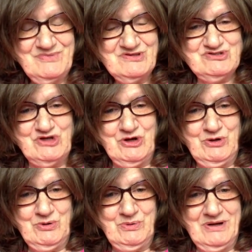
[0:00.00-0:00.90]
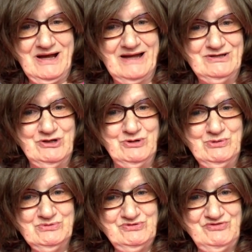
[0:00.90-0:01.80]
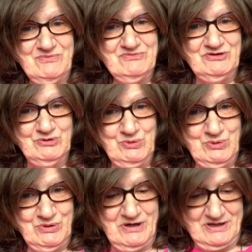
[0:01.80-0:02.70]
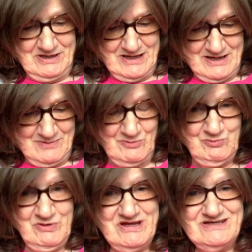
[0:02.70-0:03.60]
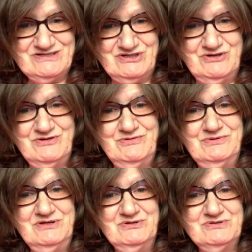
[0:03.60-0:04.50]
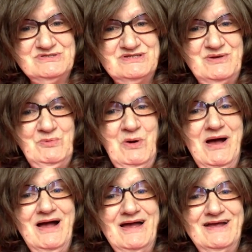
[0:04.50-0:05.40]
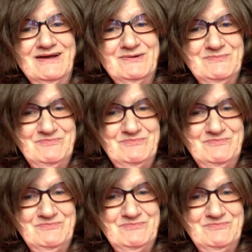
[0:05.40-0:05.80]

So I knew it was from the Lord. and I will read it to you, and you'll see why.